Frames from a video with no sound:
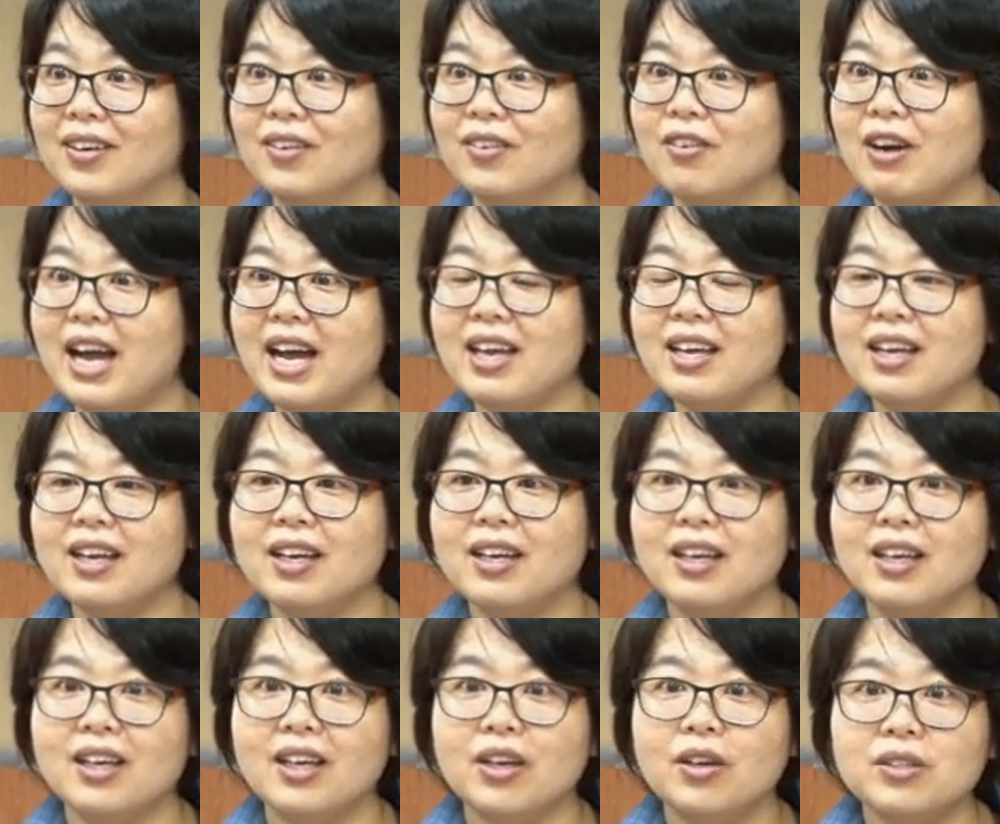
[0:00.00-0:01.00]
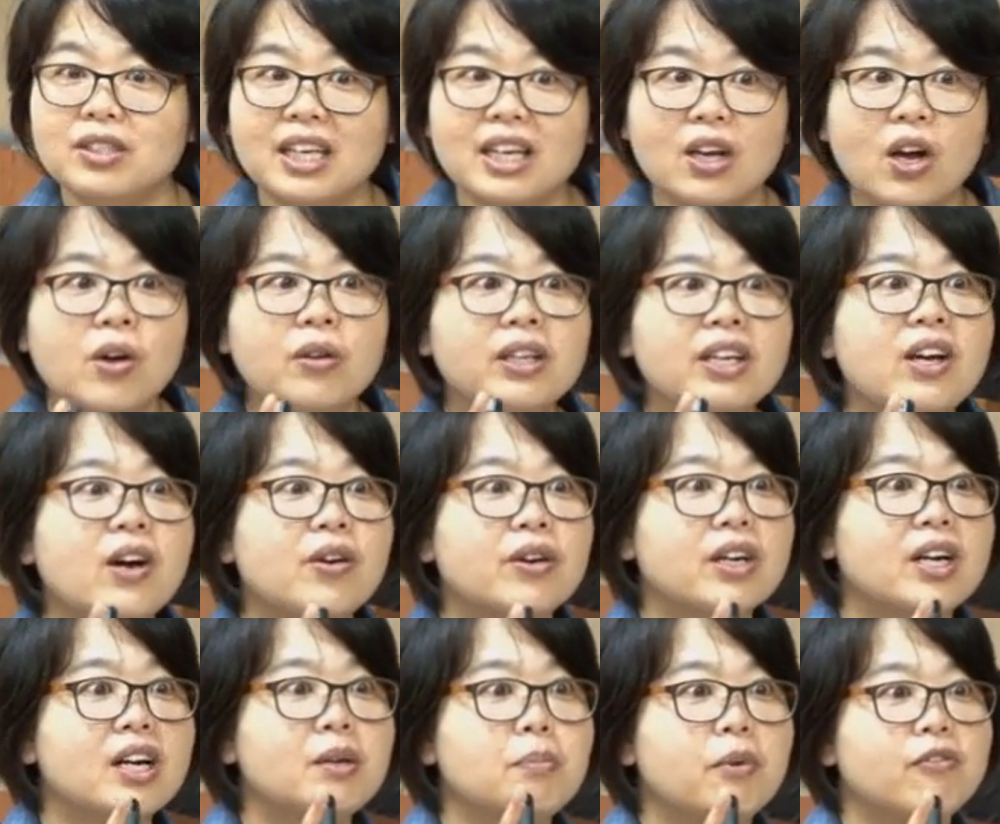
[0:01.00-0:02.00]
right? You see, it only
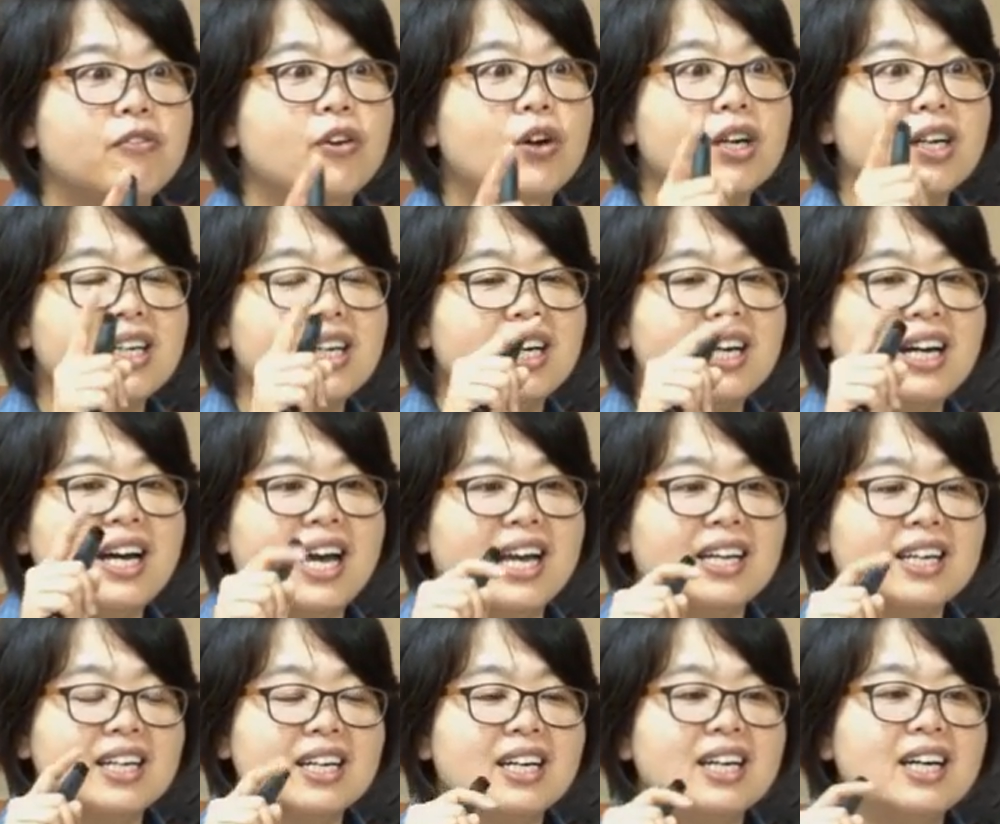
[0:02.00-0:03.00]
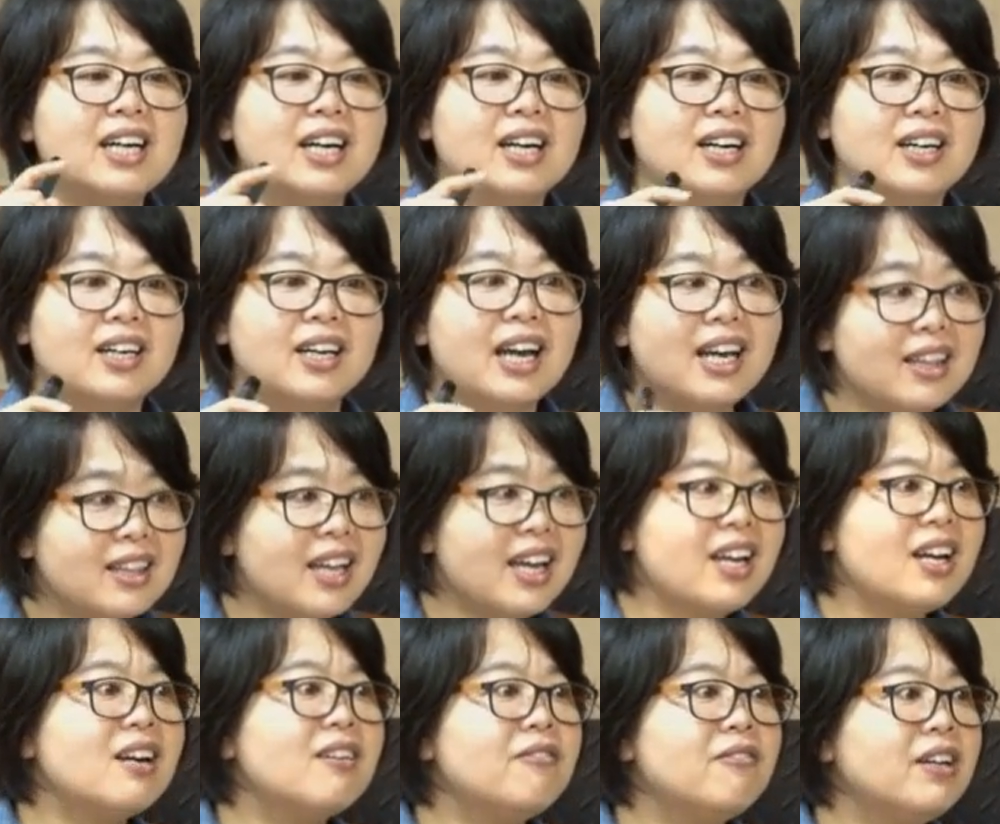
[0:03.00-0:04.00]
occurred before g and k, and they
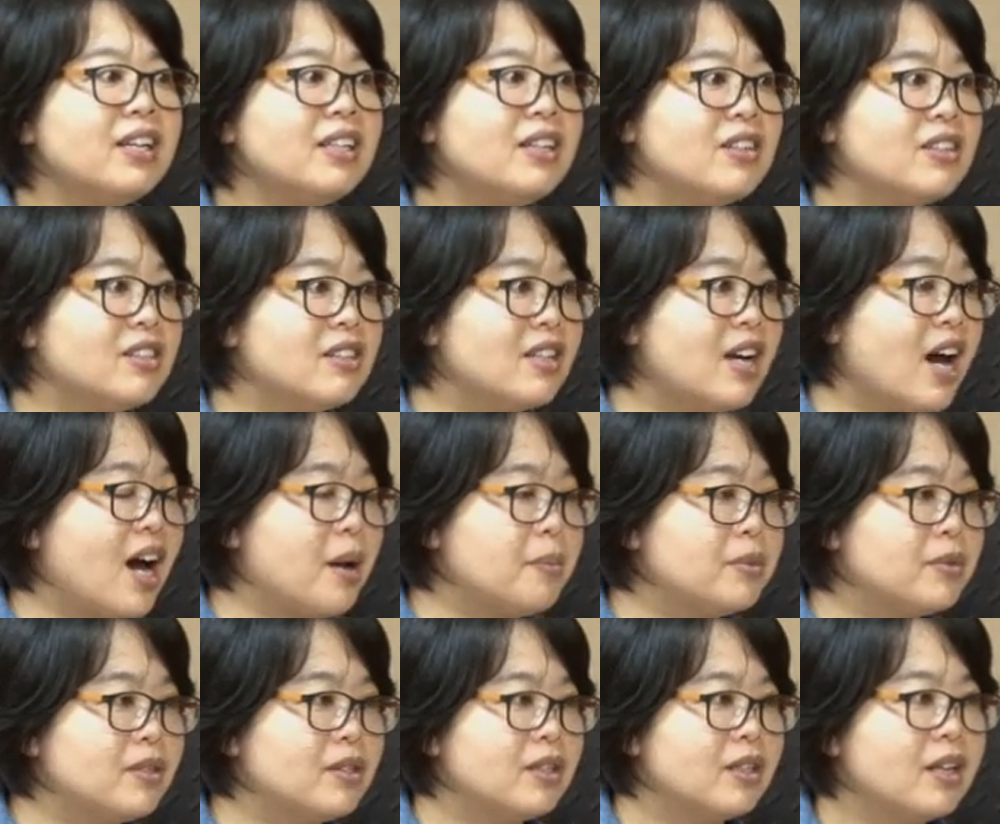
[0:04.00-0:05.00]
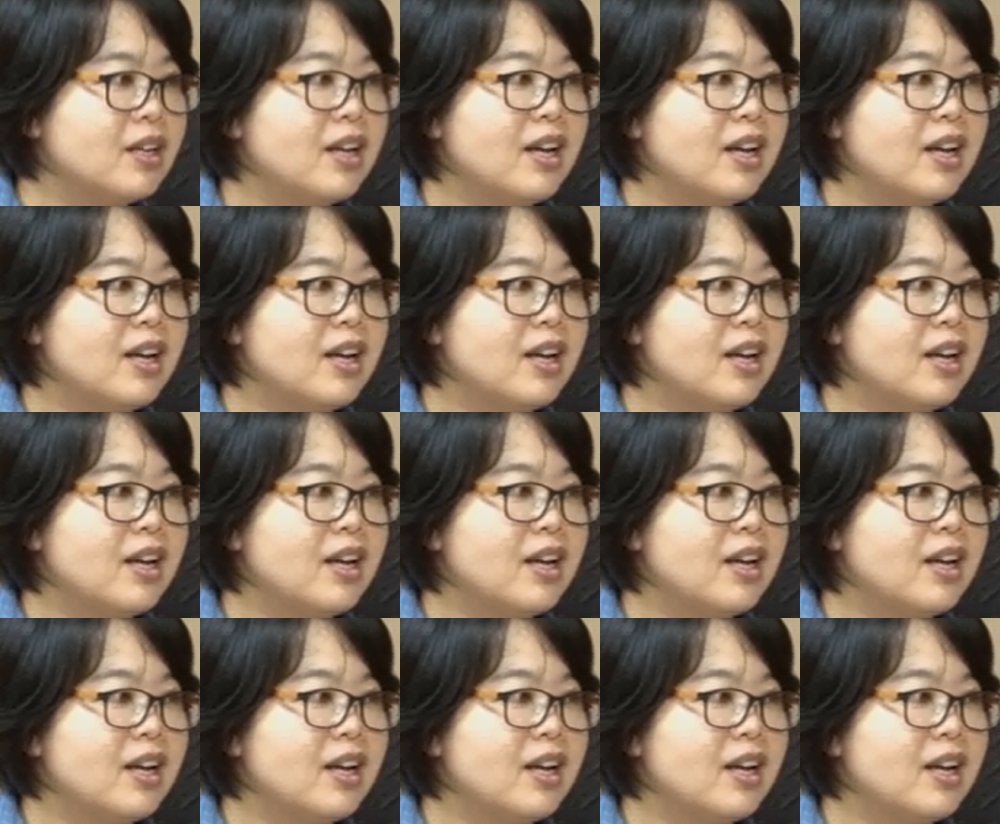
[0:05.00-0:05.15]
are velar stops.